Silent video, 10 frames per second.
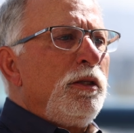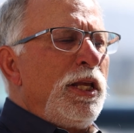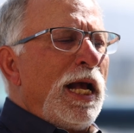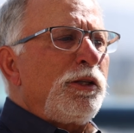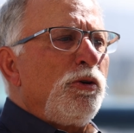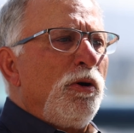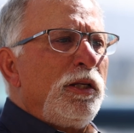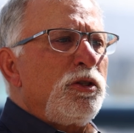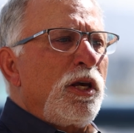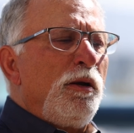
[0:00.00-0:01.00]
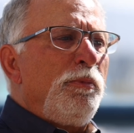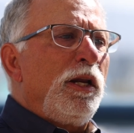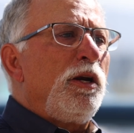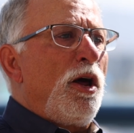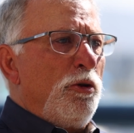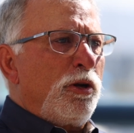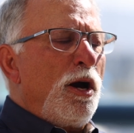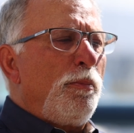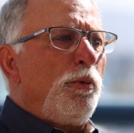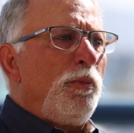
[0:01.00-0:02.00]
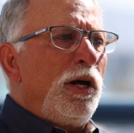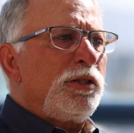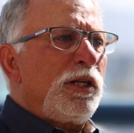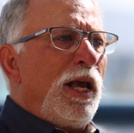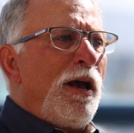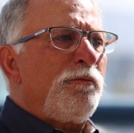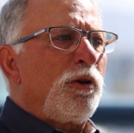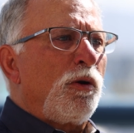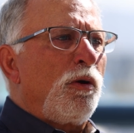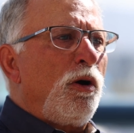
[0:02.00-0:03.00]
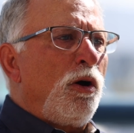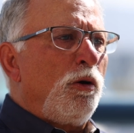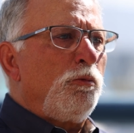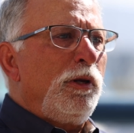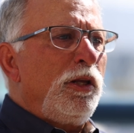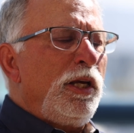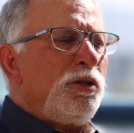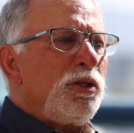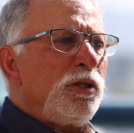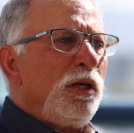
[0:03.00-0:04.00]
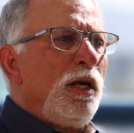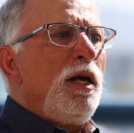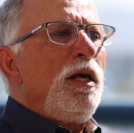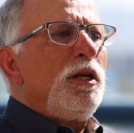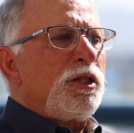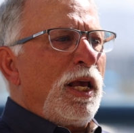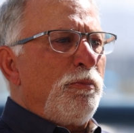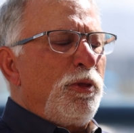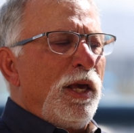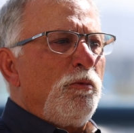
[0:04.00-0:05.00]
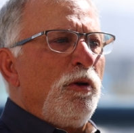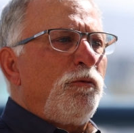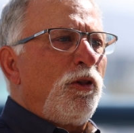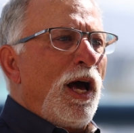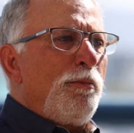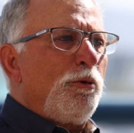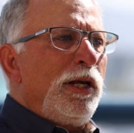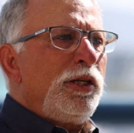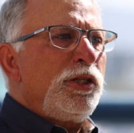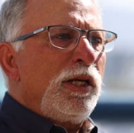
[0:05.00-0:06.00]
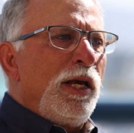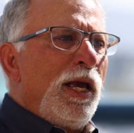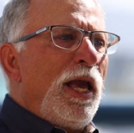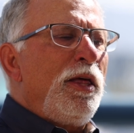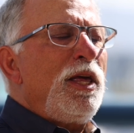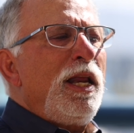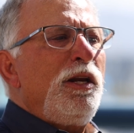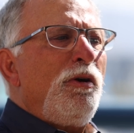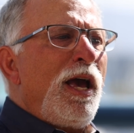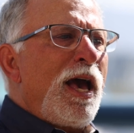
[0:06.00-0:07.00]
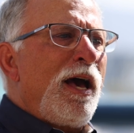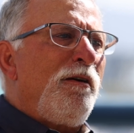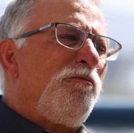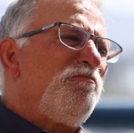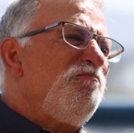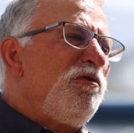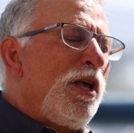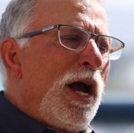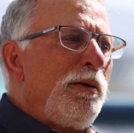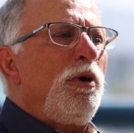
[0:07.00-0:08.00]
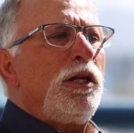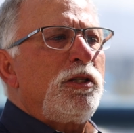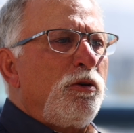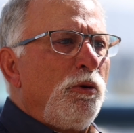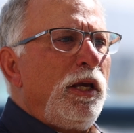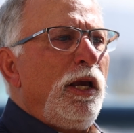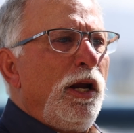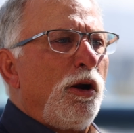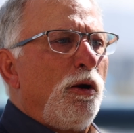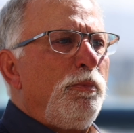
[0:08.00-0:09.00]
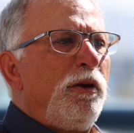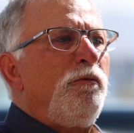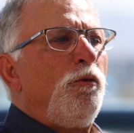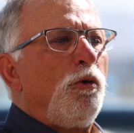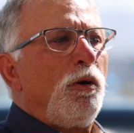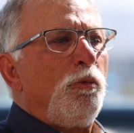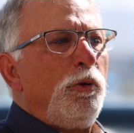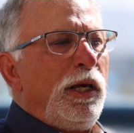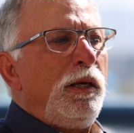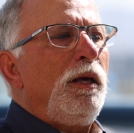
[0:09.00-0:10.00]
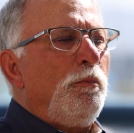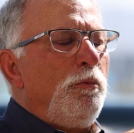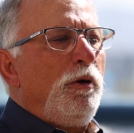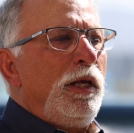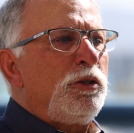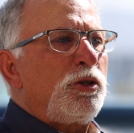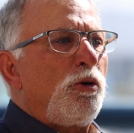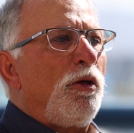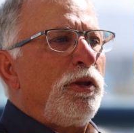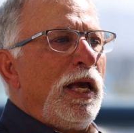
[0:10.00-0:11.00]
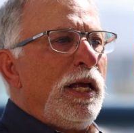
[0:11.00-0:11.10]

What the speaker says: Deck joint's going to be another couple months after hull release. Same thing with flybridge. And then you have 9 months to a year before we install the